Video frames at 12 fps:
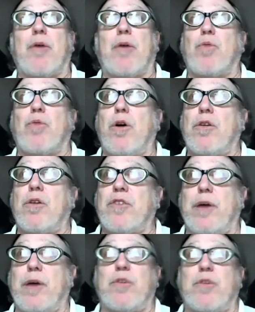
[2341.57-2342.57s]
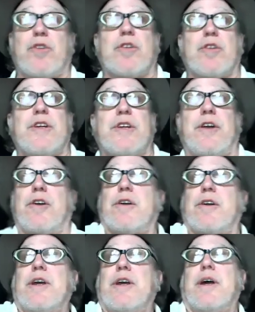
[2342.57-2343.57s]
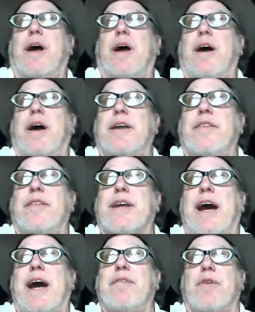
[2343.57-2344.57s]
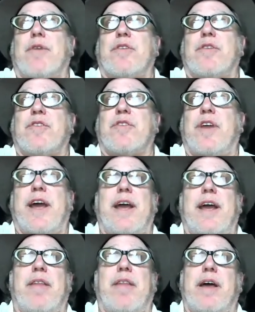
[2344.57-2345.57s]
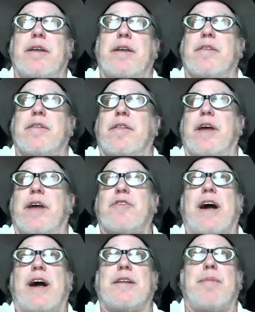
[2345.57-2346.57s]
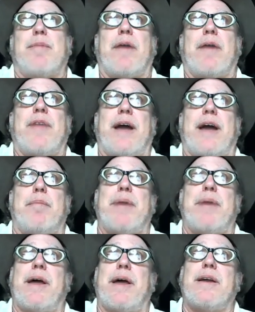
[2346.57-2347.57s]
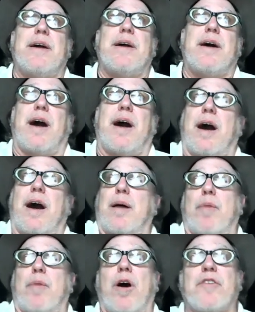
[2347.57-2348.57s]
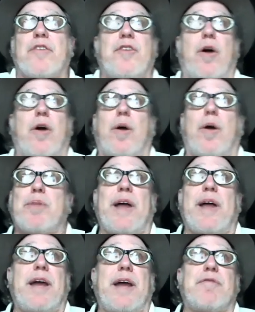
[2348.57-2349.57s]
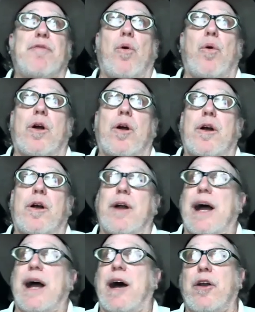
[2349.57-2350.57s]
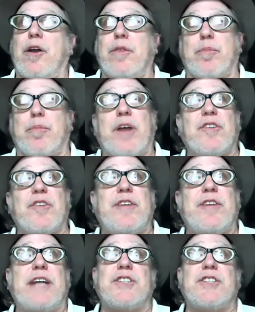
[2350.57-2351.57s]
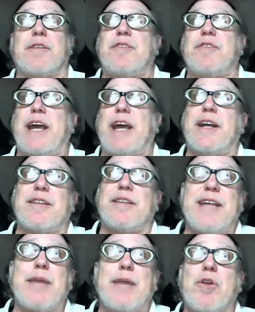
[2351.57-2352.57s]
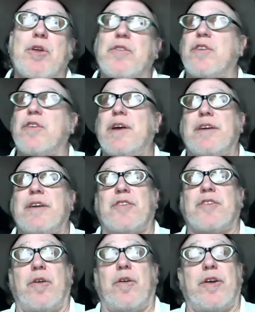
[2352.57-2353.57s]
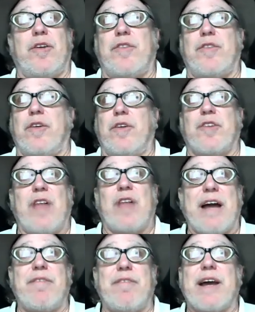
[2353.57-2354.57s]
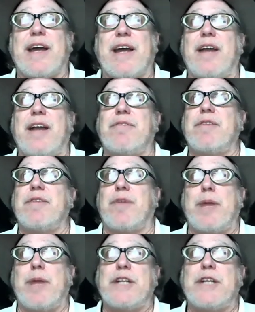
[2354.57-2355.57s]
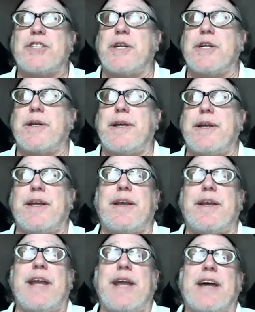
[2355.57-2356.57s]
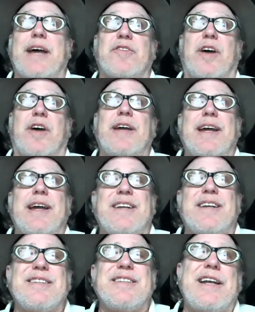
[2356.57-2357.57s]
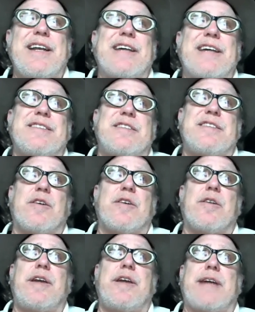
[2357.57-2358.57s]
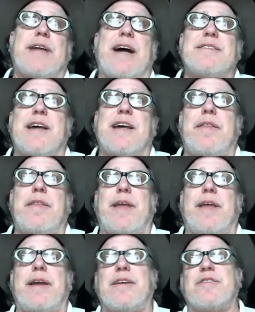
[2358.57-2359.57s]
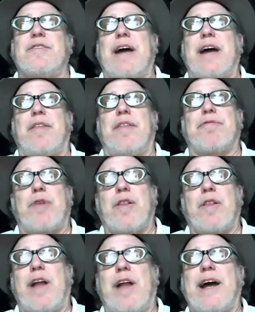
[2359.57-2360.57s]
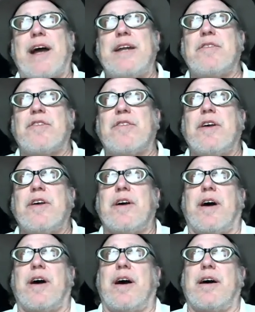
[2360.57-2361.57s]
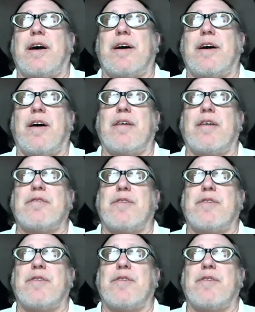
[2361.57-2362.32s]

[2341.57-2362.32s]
roles that was earlier in the conference today that talked about that a bit. Also a plan for how the presentation of data and tables. So there's a lot of that kind of information in NASA. It's not necessarily content that is on the front lines of